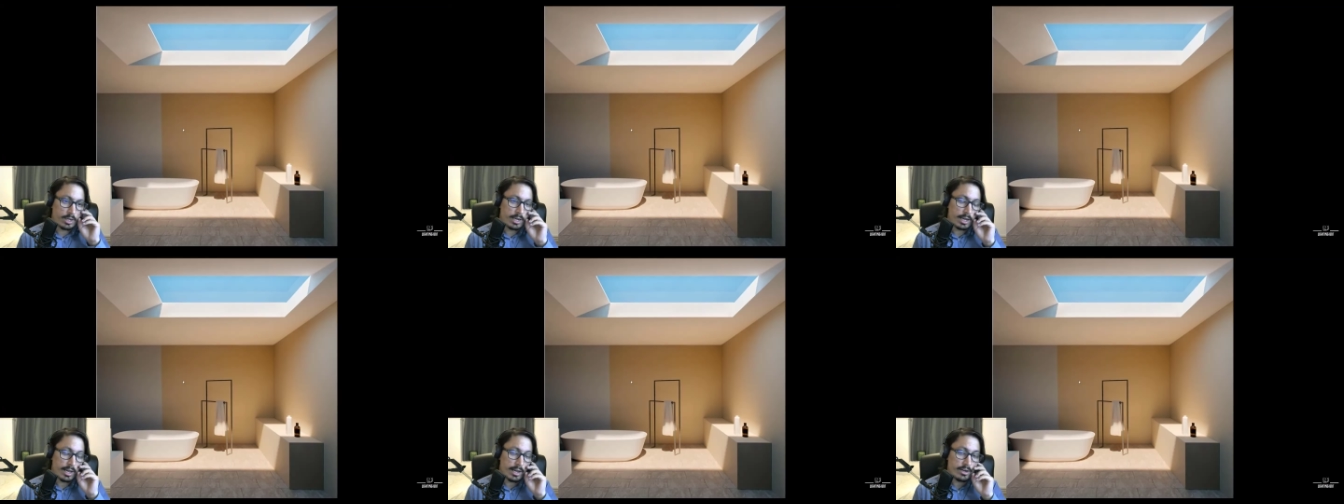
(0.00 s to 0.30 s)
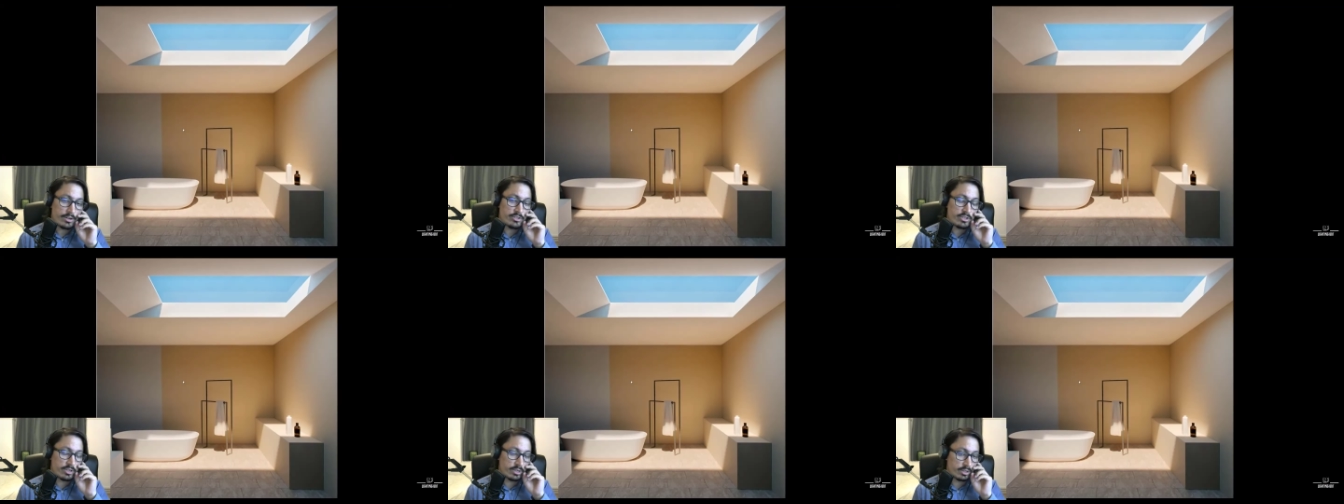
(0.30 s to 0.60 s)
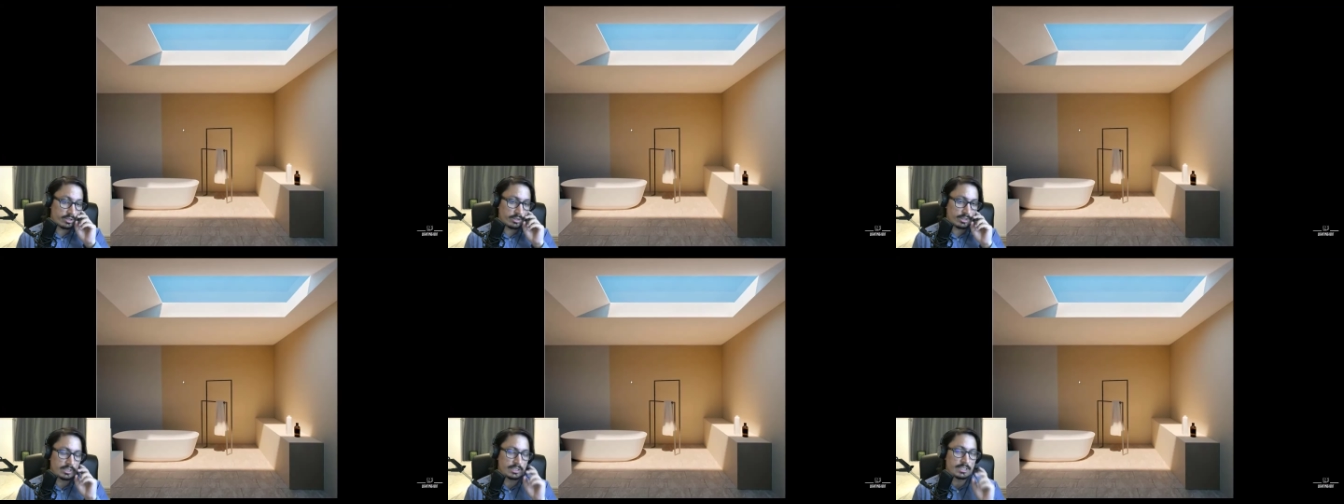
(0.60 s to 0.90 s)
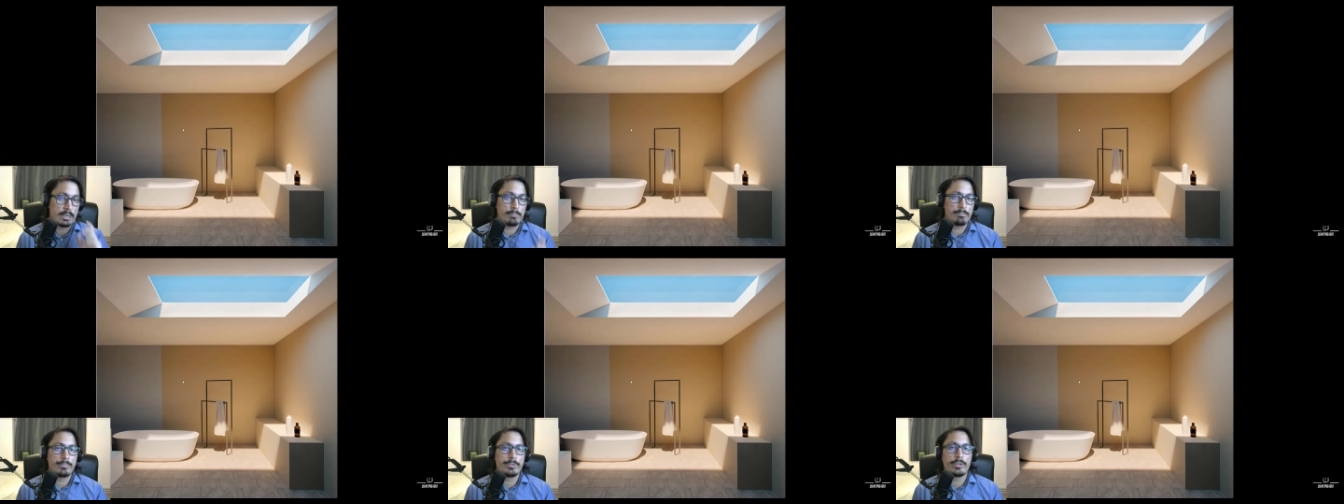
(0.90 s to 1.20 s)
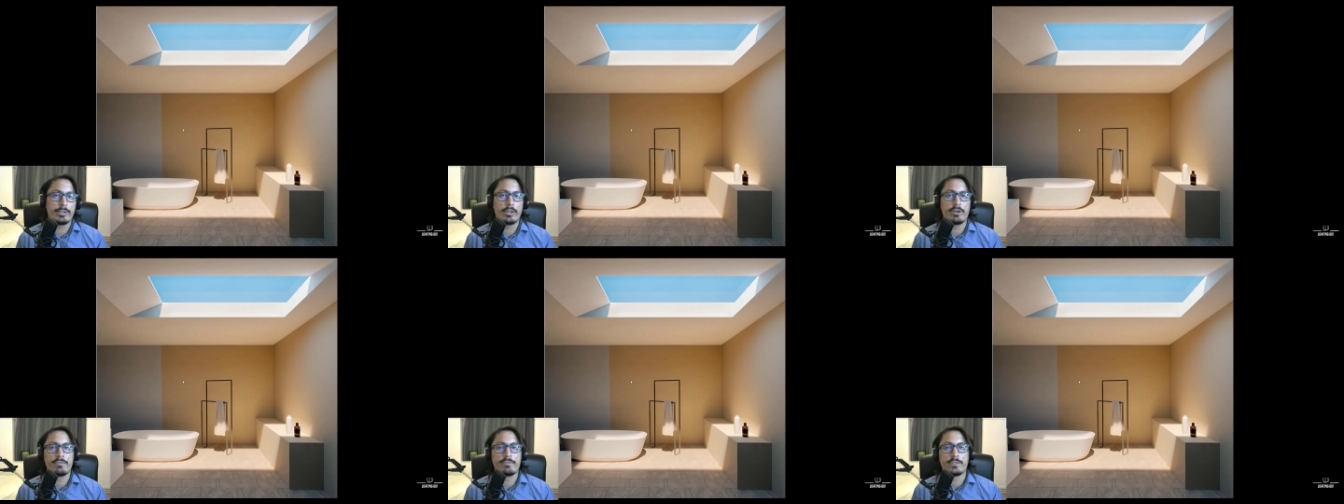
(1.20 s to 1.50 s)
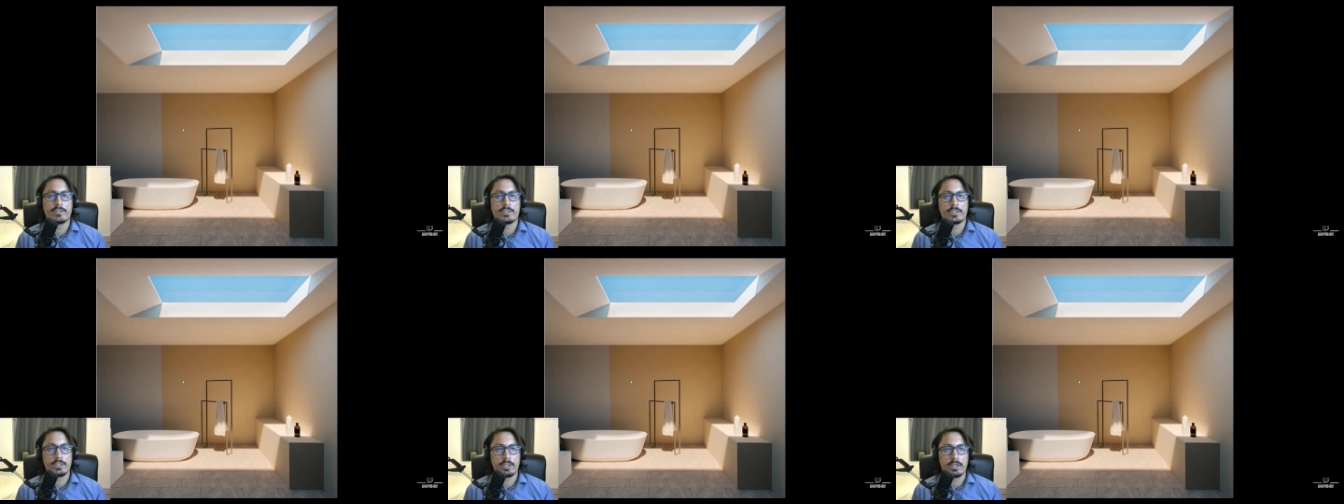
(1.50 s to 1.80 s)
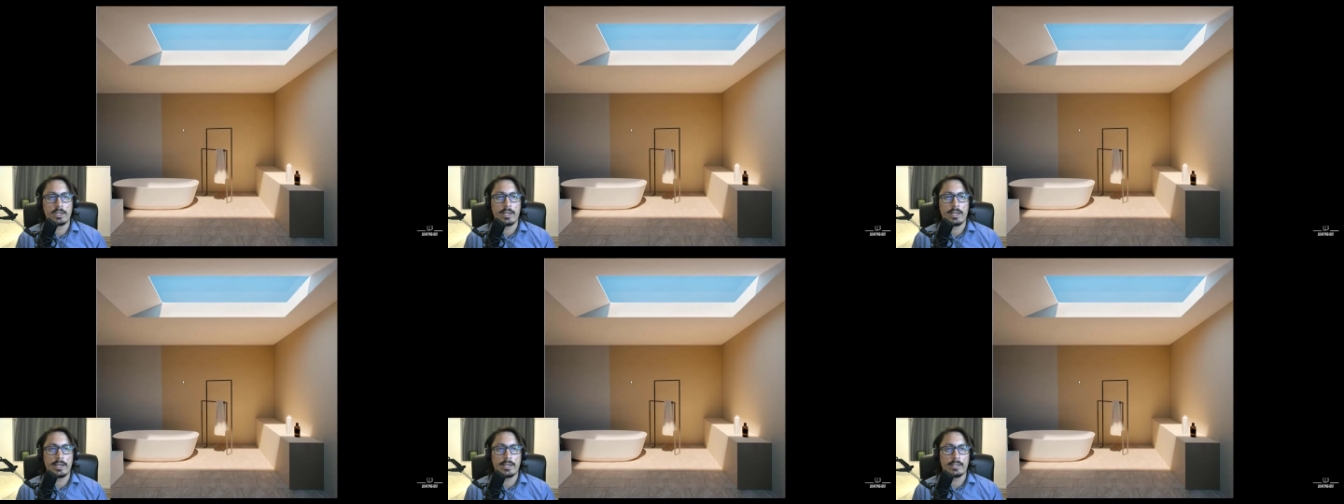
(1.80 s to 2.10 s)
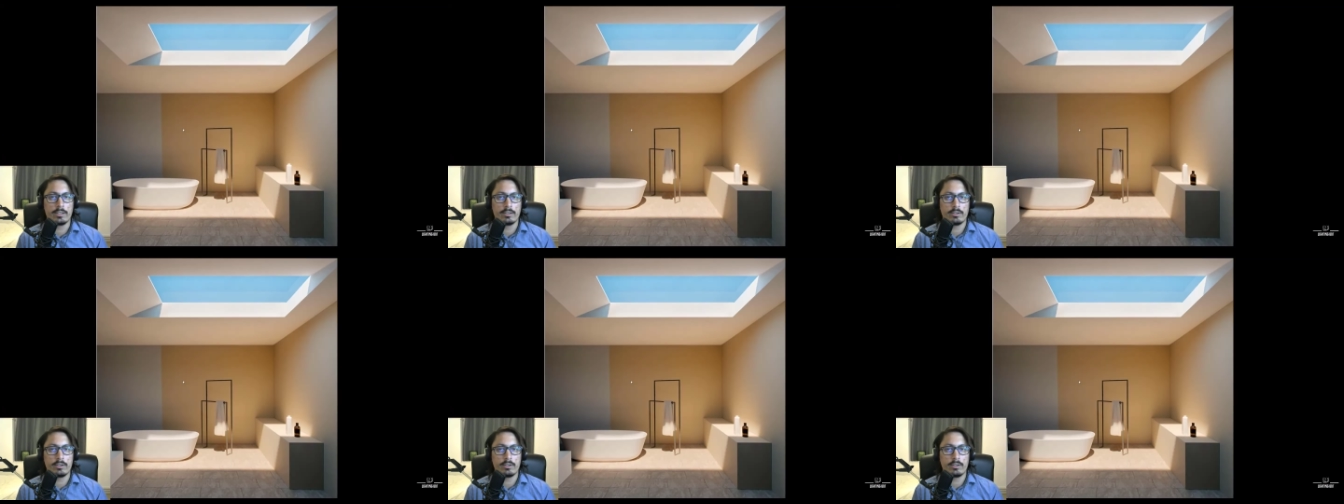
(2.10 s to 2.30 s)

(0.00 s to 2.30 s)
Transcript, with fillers: Here's another example of the sunlight.